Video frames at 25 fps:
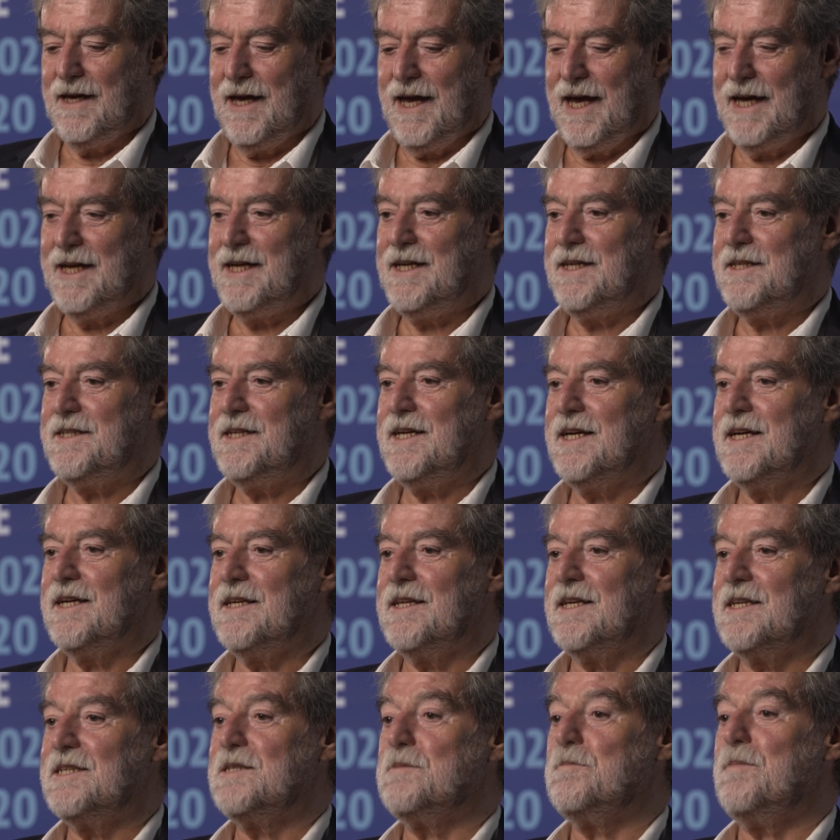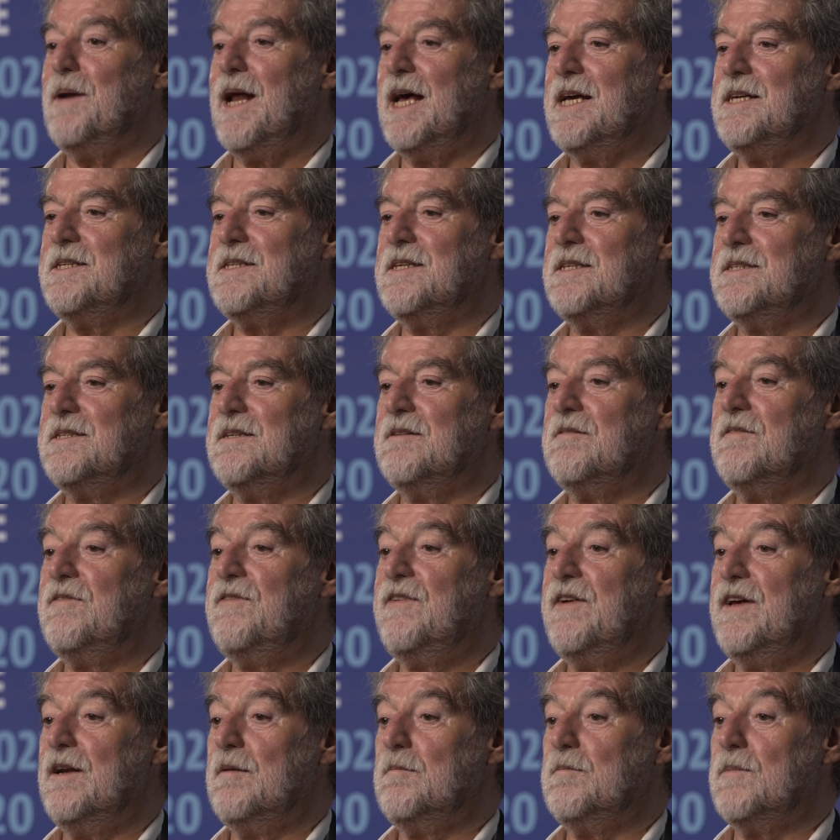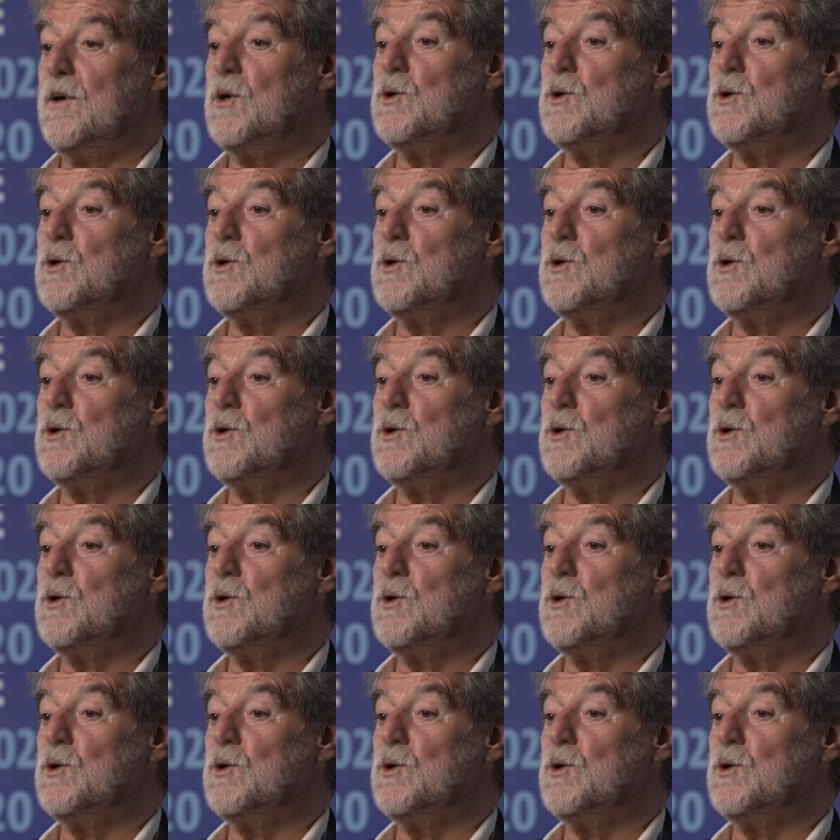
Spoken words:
editing the splices in film